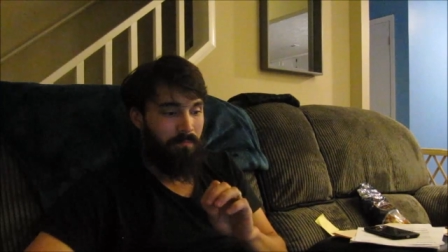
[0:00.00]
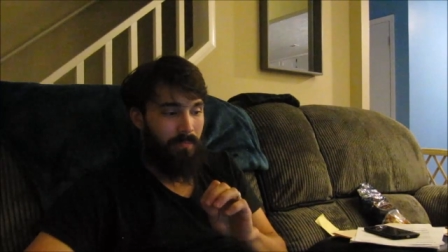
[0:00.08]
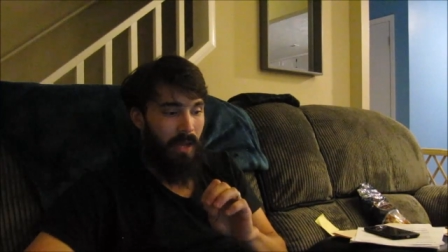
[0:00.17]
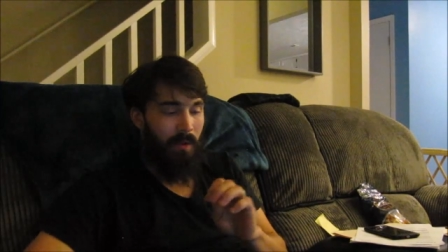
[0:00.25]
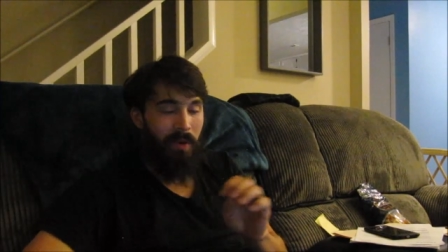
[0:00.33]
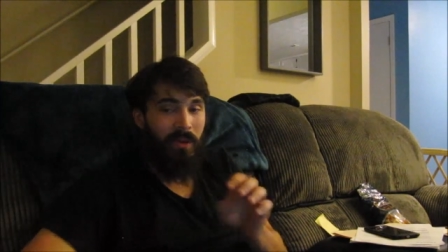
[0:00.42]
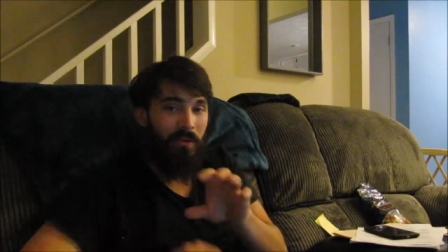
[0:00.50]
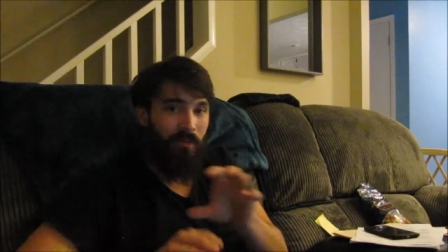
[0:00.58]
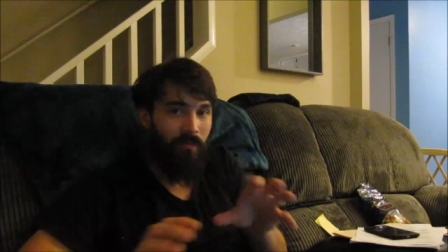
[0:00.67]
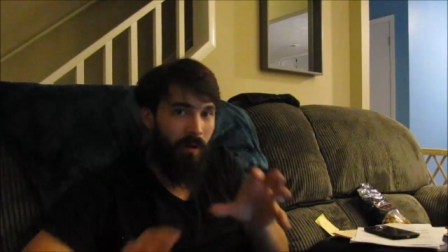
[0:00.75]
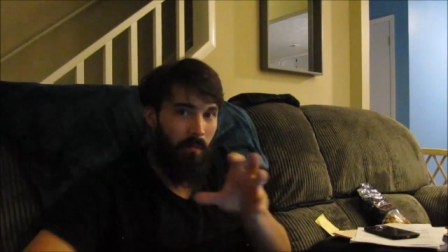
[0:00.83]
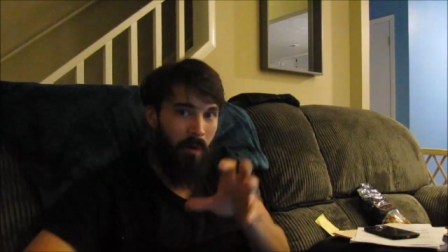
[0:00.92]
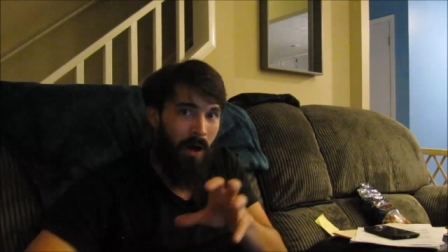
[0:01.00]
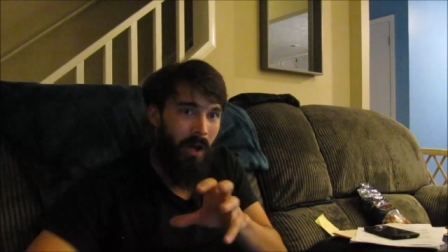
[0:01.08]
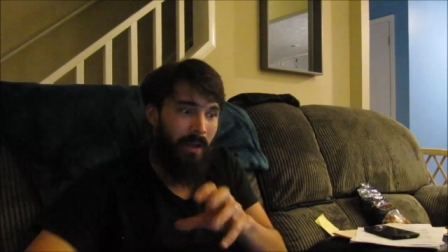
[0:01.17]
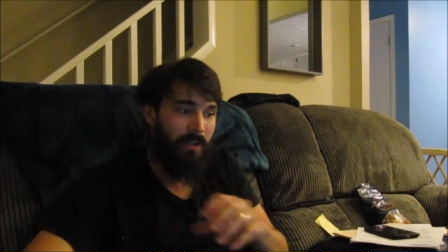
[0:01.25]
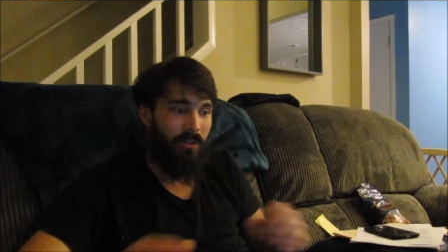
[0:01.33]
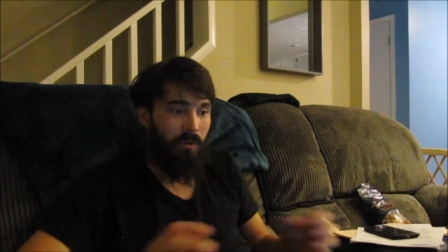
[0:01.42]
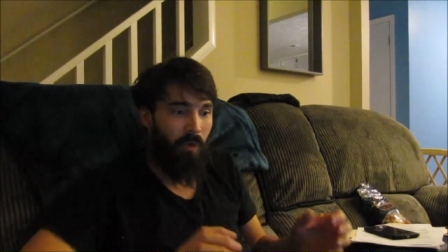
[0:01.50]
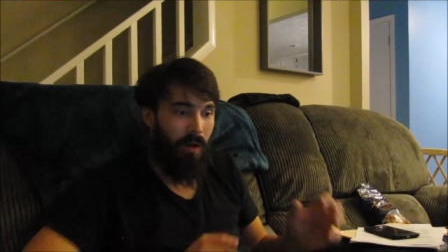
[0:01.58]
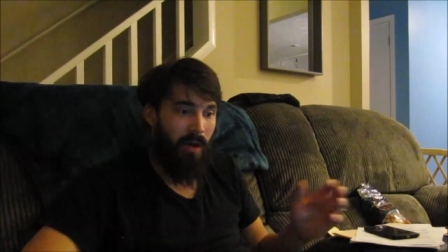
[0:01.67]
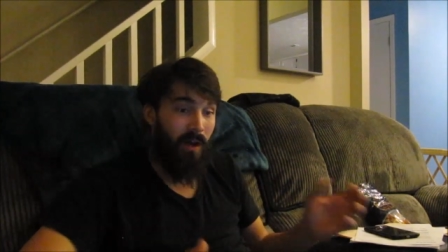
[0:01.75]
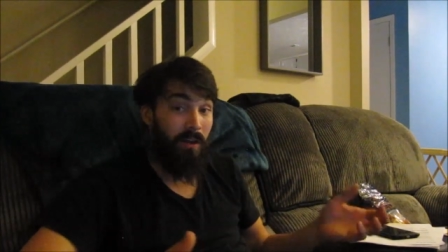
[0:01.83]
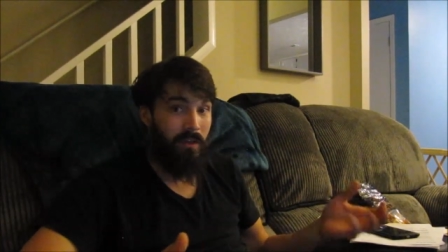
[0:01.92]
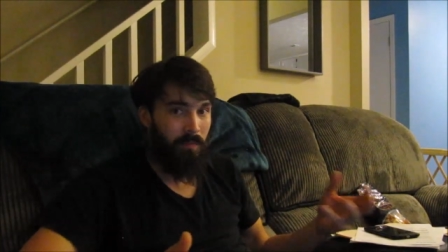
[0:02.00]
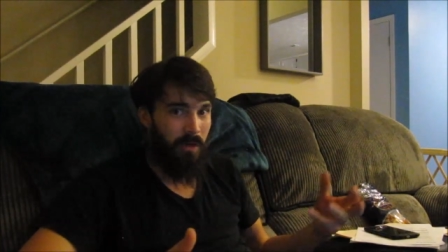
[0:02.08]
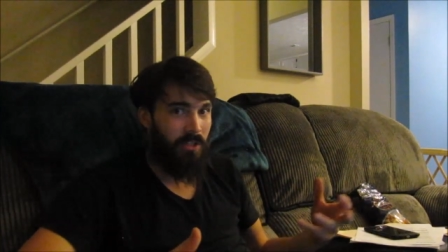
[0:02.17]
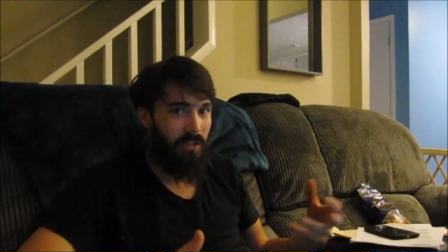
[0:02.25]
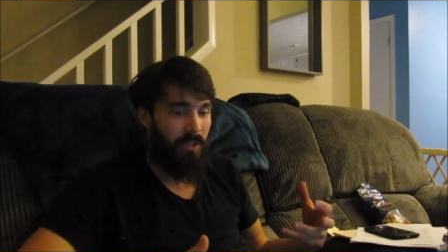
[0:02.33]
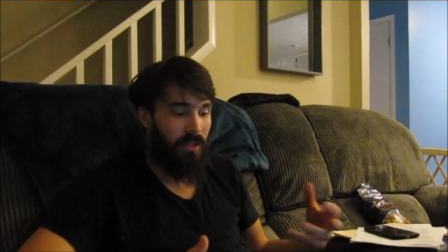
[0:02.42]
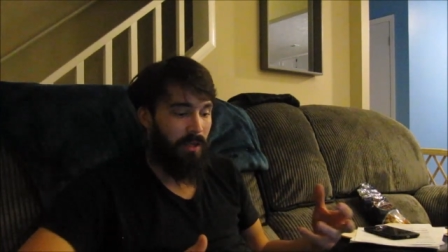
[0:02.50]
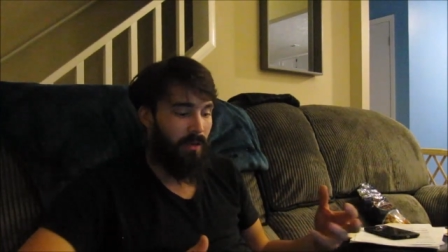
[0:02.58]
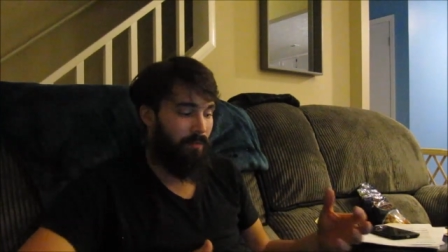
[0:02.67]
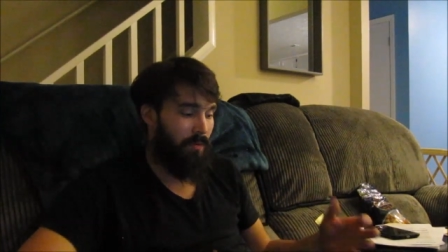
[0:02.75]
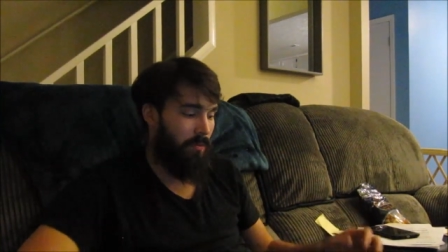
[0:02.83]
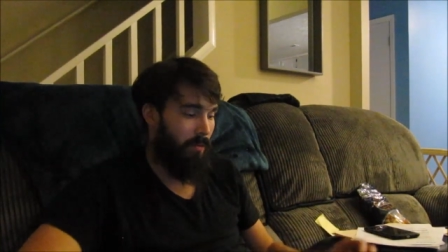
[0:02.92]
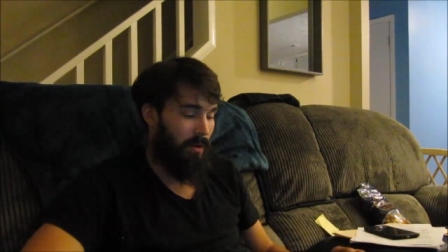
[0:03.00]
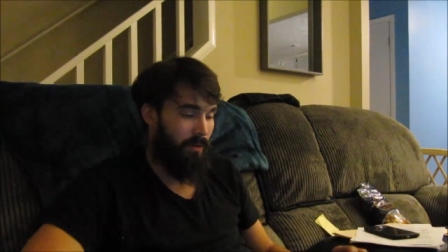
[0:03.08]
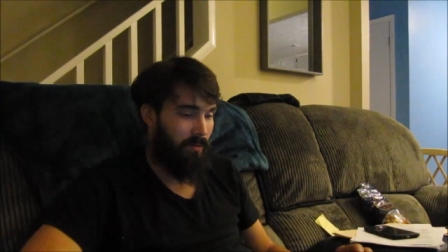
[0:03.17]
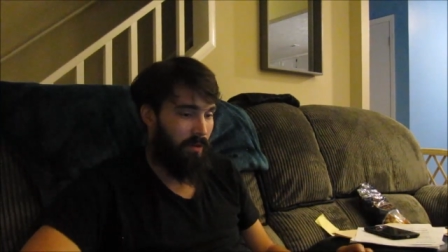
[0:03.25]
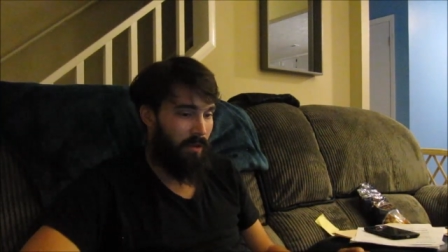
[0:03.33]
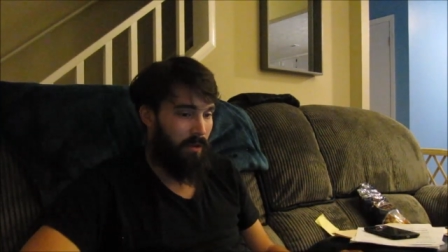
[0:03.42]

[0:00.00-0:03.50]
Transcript: That way you don't fall behind or whatnot, especially if you want to,